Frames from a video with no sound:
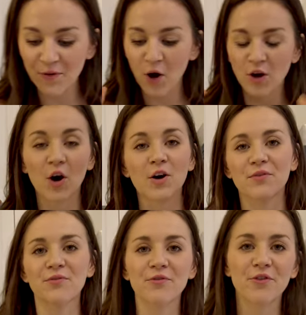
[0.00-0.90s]
of all are
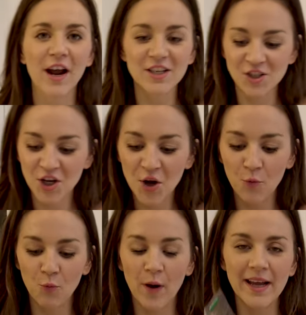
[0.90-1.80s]
fresh
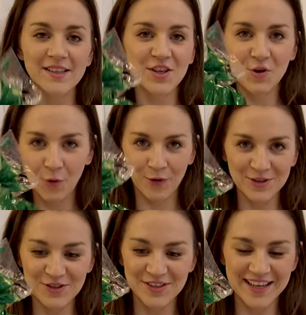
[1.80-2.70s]
white corn
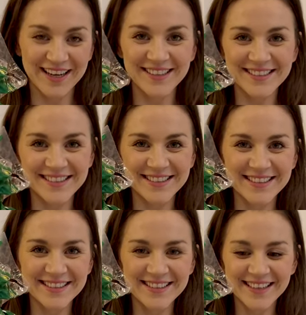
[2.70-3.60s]
tortillas.
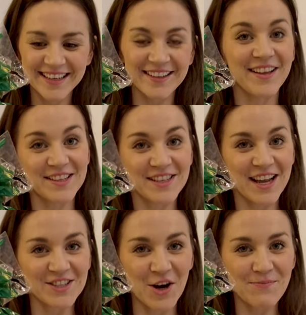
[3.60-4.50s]
Let's
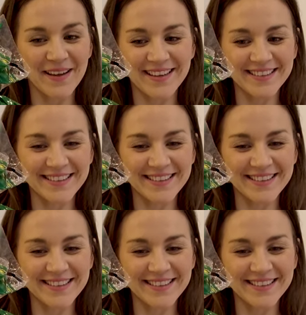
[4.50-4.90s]
get chopping.